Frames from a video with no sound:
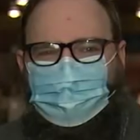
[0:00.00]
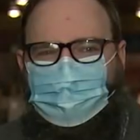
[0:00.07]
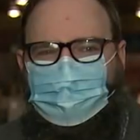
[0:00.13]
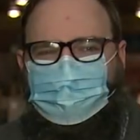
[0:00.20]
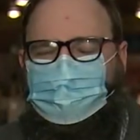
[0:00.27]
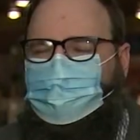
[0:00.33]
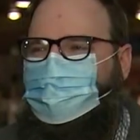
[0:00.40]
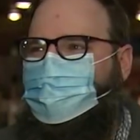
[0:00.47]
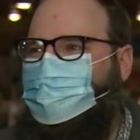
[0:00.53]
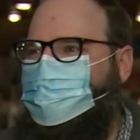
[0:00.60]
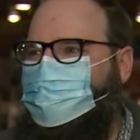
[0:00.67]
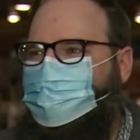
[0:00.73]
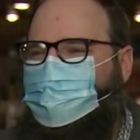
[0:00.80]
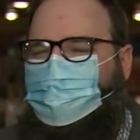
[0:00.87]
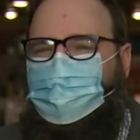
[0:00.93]
We're
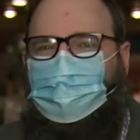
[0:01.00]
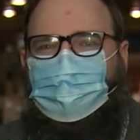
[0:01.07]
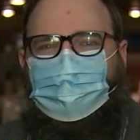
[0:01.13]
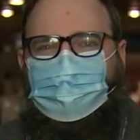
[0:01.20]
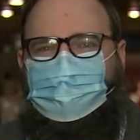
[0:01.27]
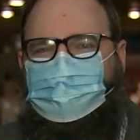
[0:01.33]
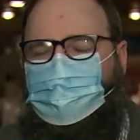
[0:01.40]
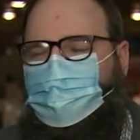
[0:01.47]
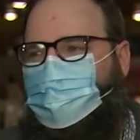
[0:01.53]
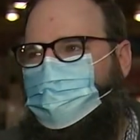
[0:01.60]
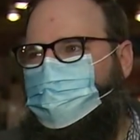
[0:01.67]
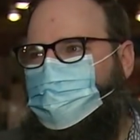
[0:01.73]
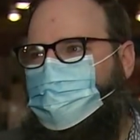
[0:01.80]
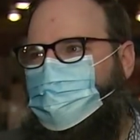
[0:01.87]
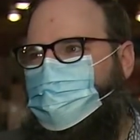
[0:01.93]
usually working on a
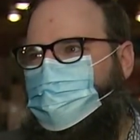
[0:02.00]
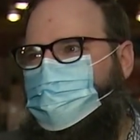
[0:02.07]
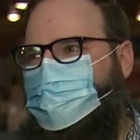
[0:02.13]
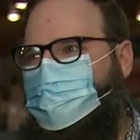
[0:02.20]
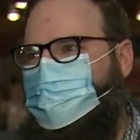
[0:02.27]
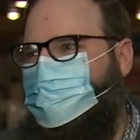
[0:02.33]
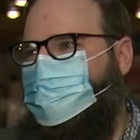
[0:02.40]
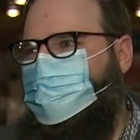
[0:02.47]
show every day,